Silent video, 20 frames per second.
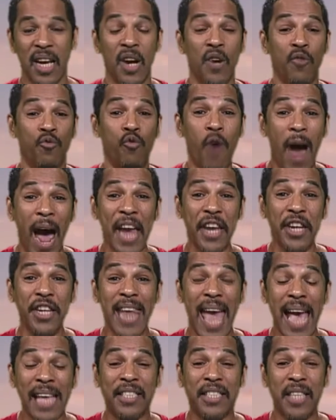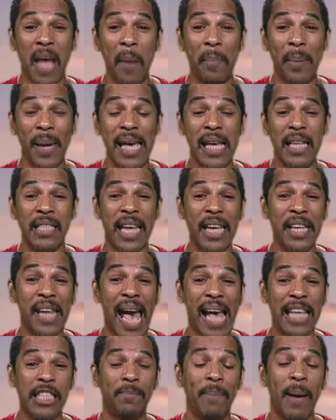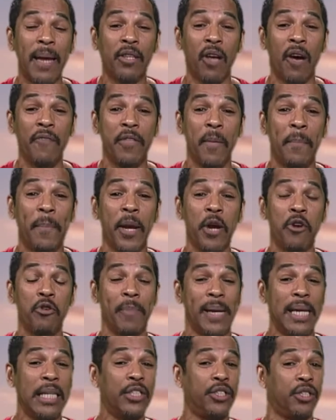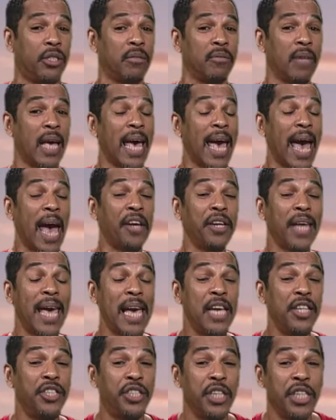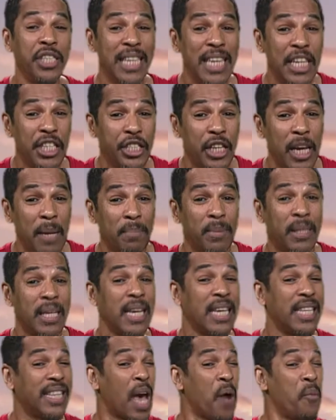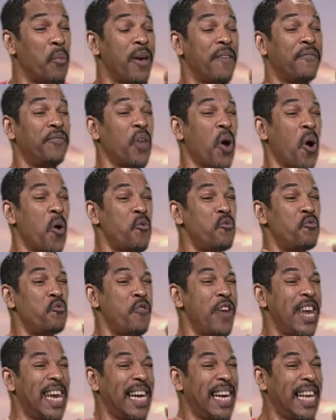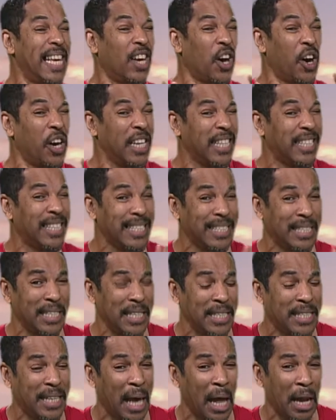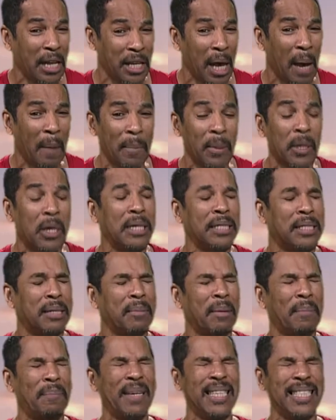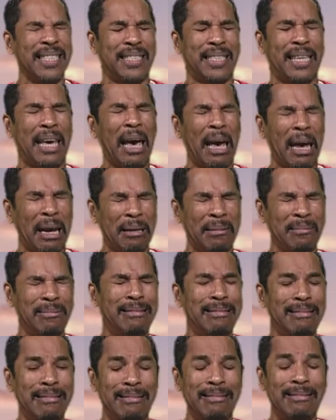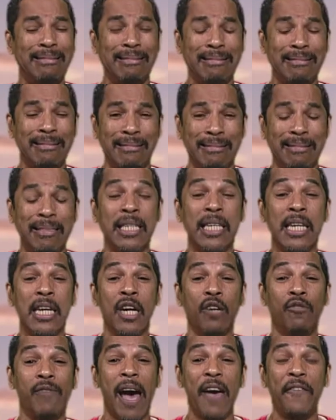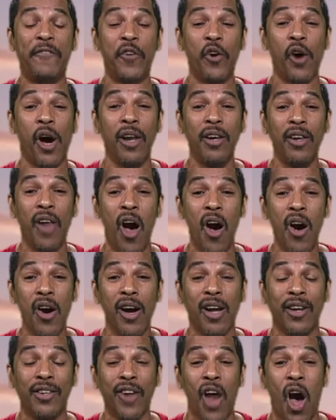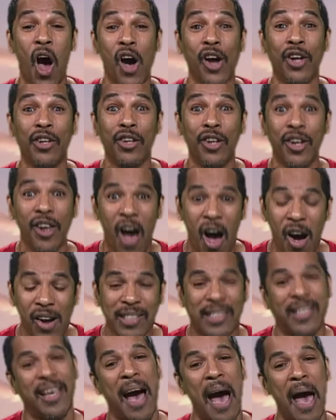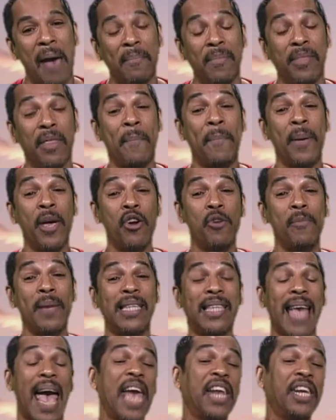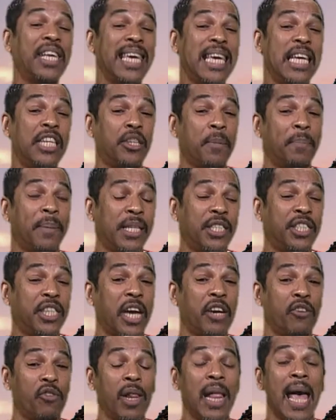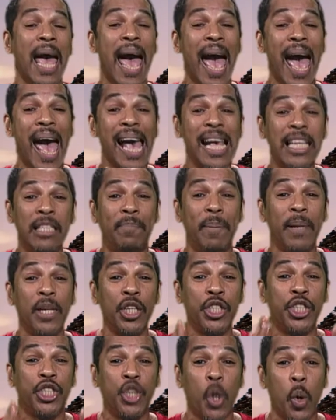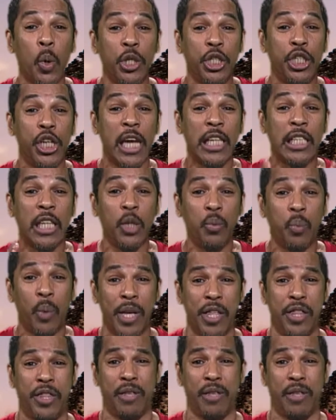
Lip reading: Right, next up is an aspect of the pyramids and ancient Egypt that we've not really gone into detail yet because I'm a bit scared. Right, for a long time, the pyramids and Egypt in general has been associated with